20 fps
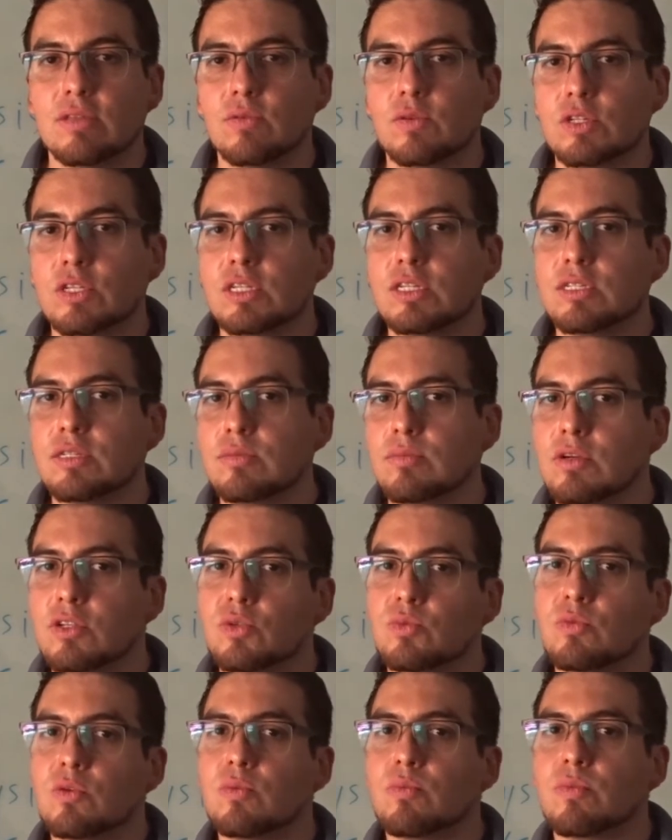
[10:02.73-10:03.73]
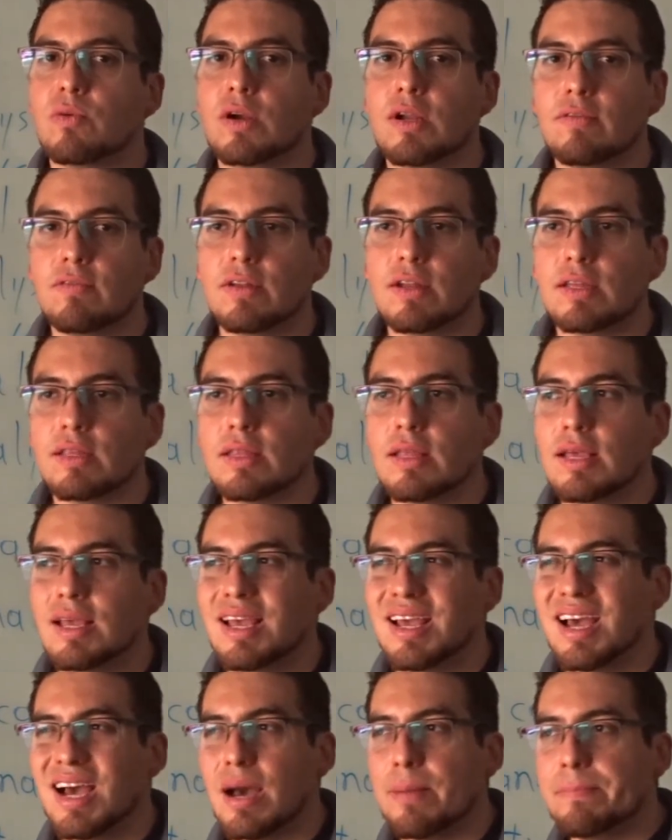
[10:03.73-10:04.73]
which is much more prevalent.
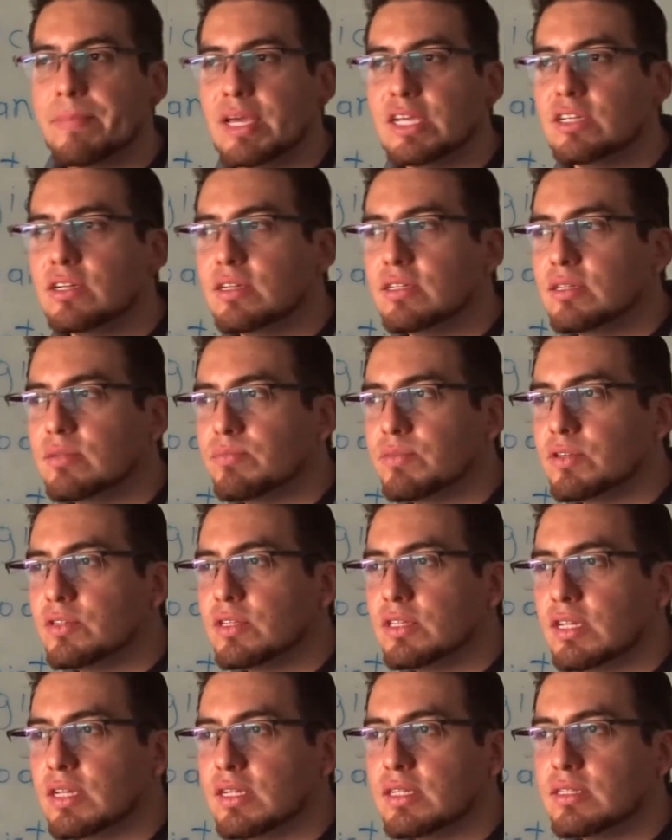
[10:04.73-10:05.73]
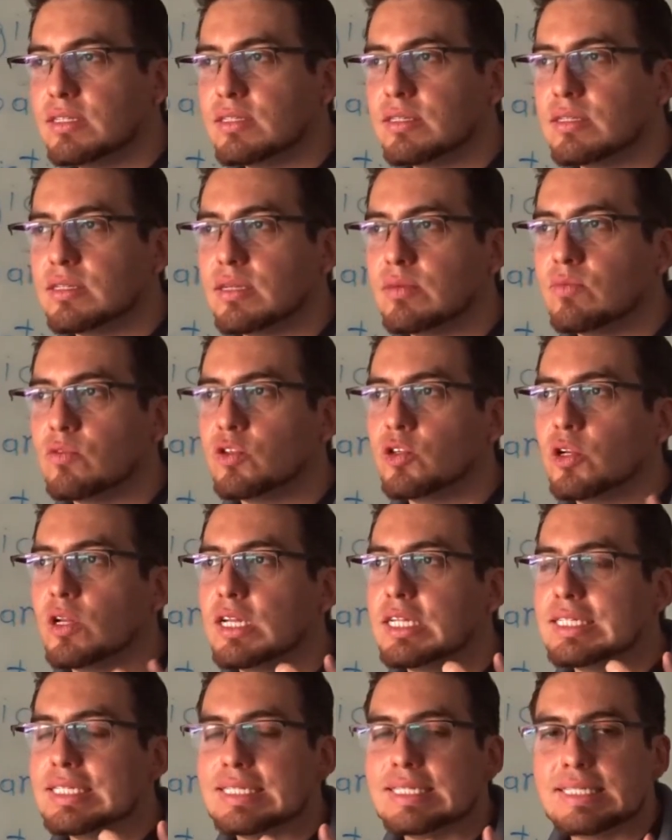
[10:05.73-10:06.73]
A patient is a person that is
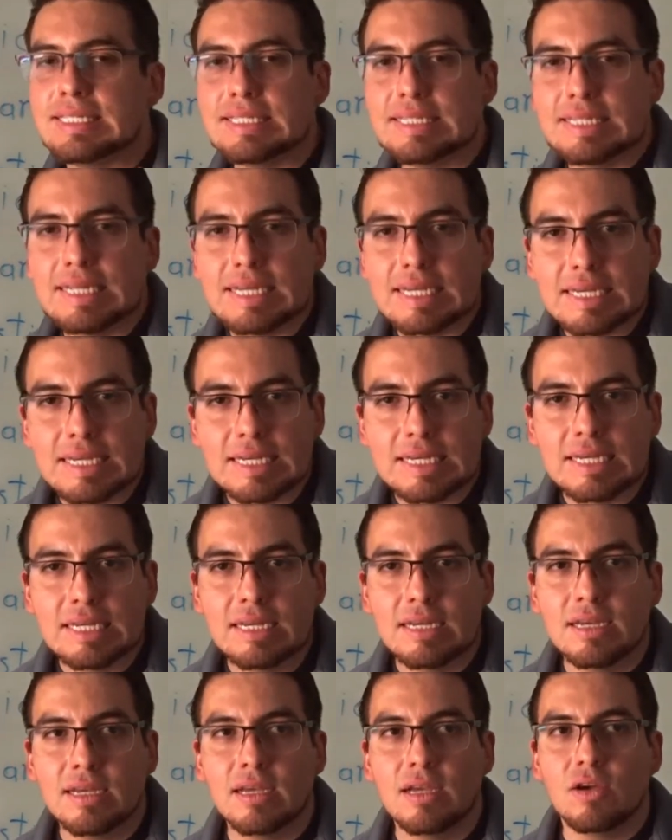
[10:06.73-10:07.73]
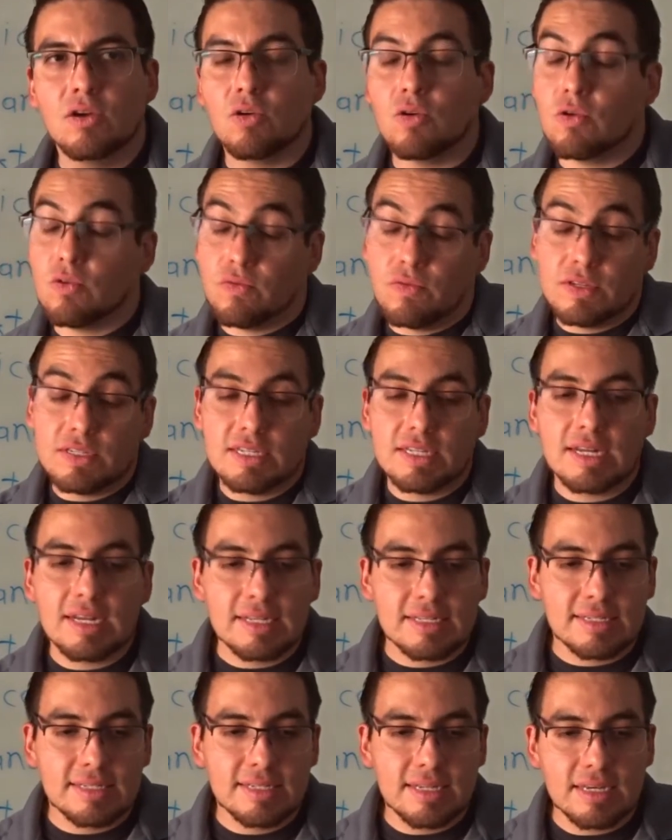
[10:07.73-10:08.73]
emotionally sick or physically
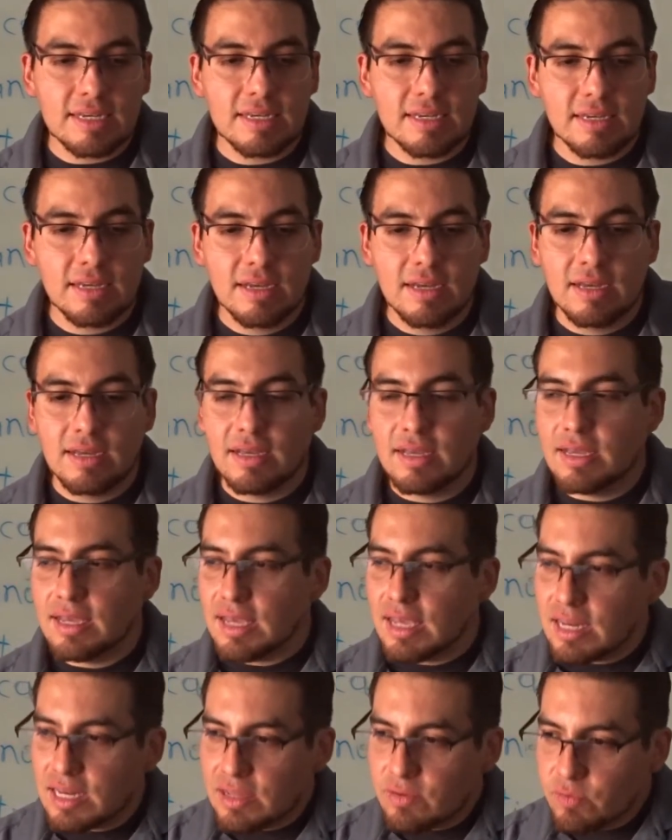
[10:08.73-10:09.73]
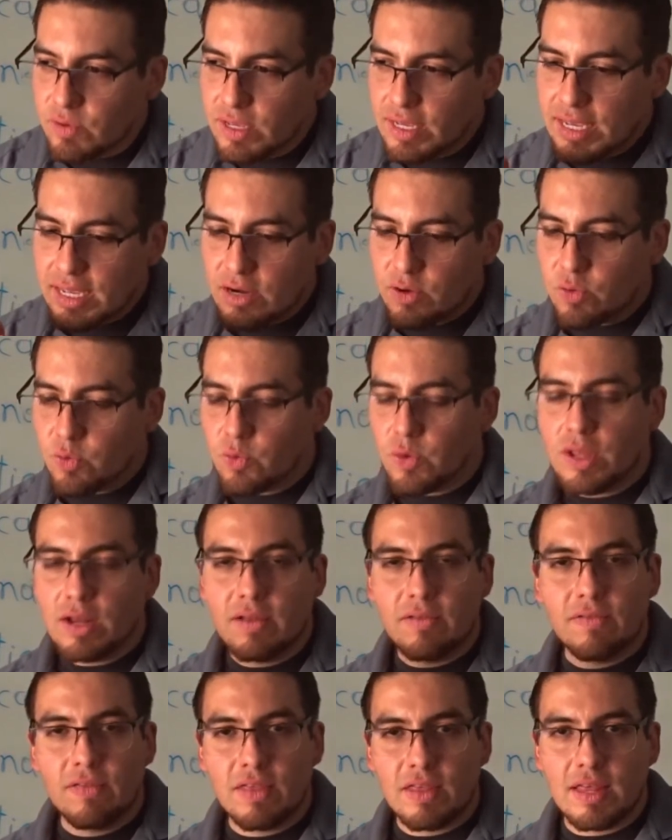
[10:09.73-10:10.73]
sick, and if we get rid
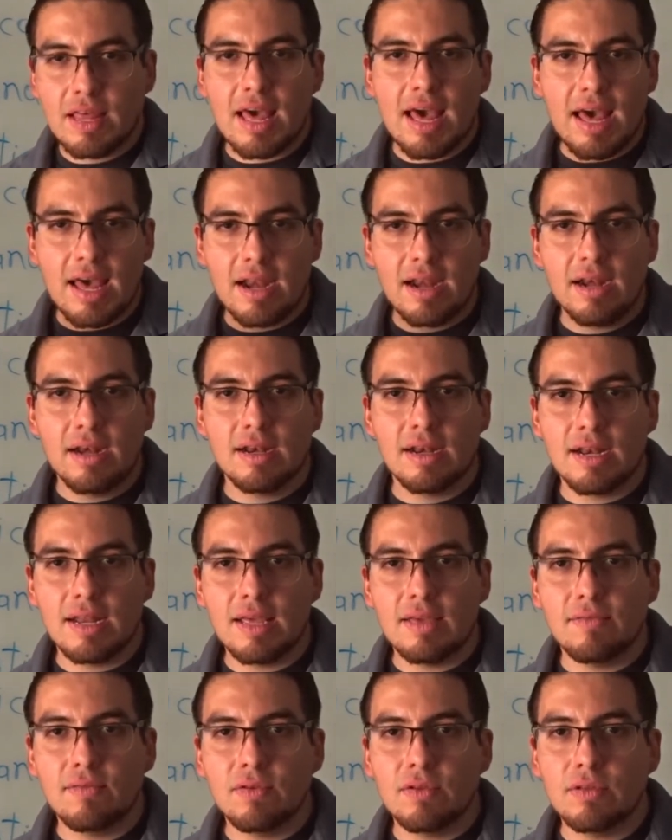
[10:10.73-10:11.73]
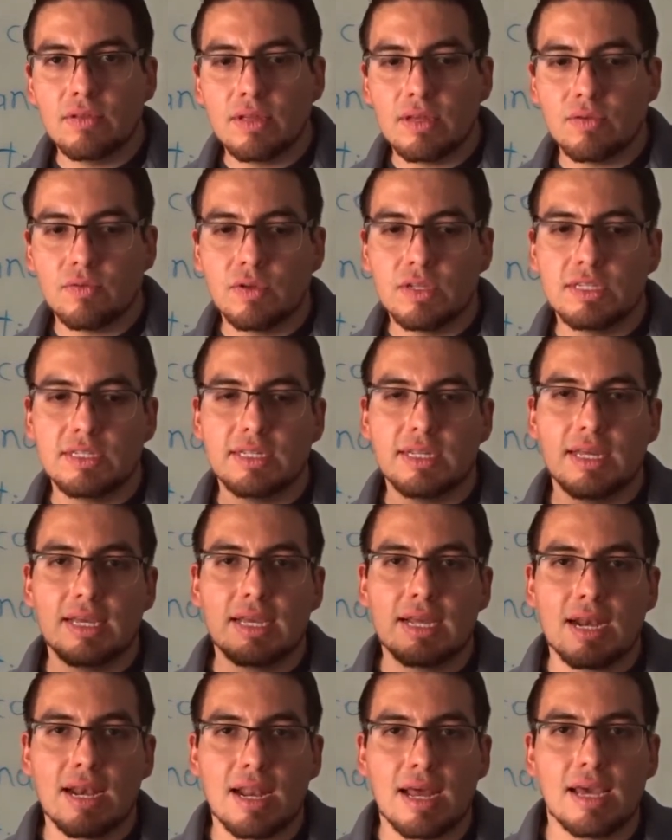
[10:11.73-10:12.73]
of that label and we say
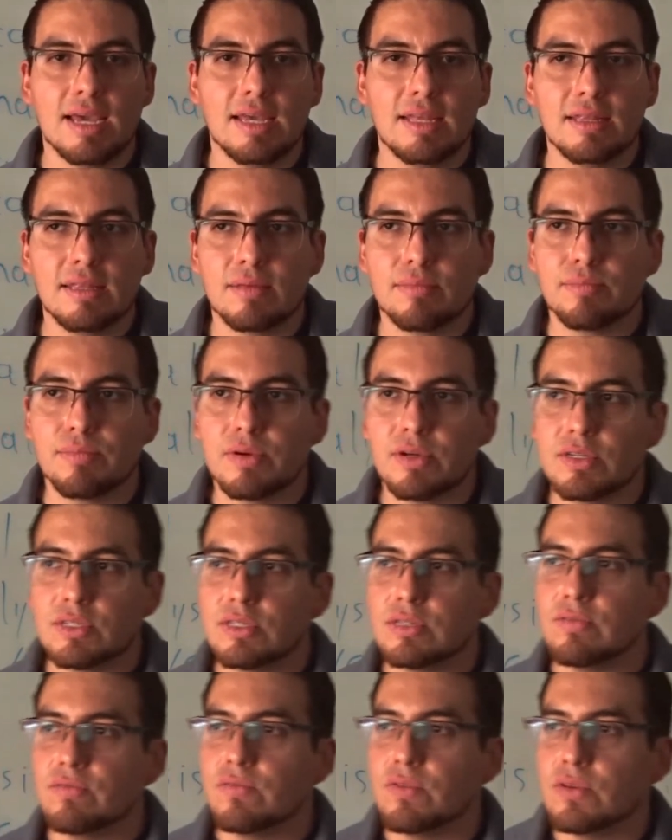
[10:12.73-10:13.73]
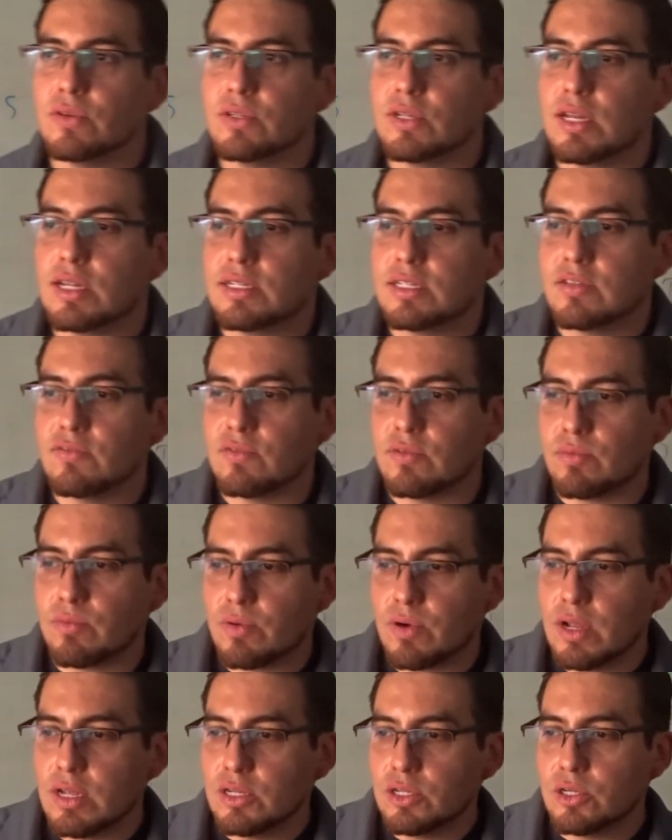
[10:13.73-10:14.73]
client, the person feels less of a
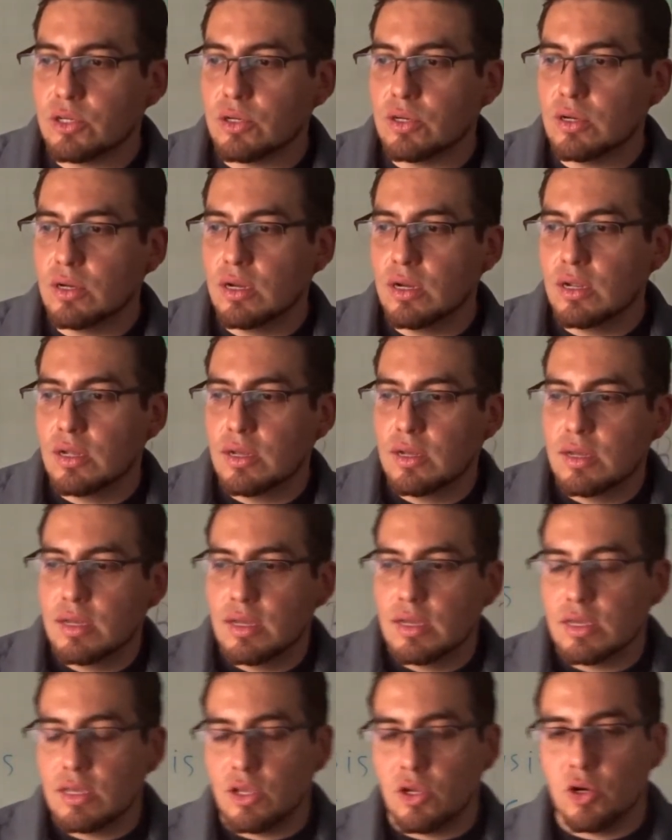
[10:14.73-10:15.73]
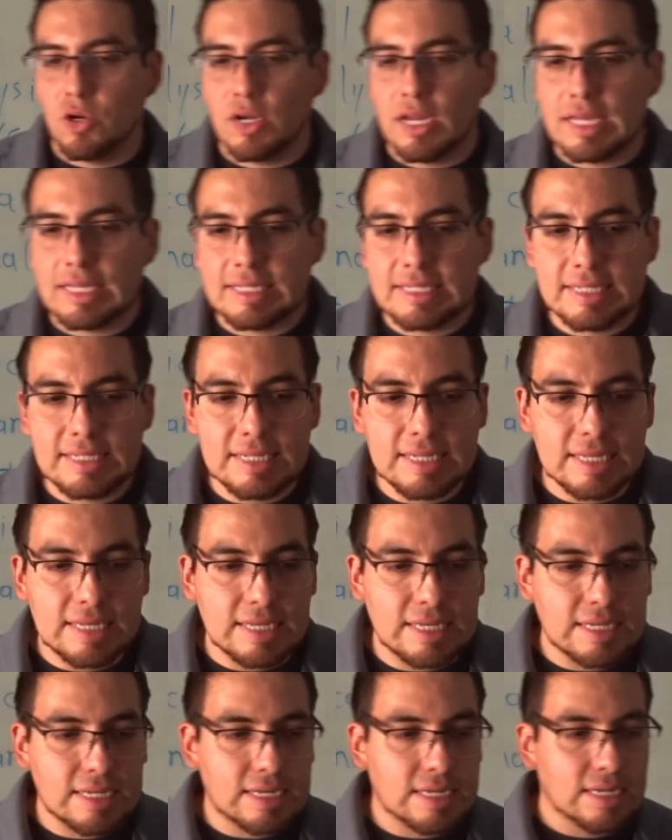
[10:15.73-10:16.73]
pressure. You're not
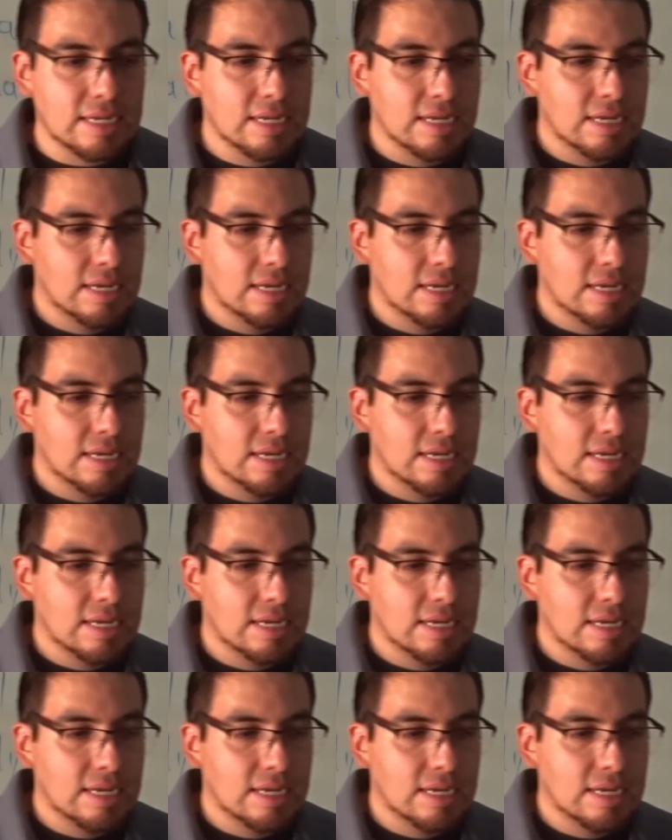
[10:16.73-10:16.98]
seeking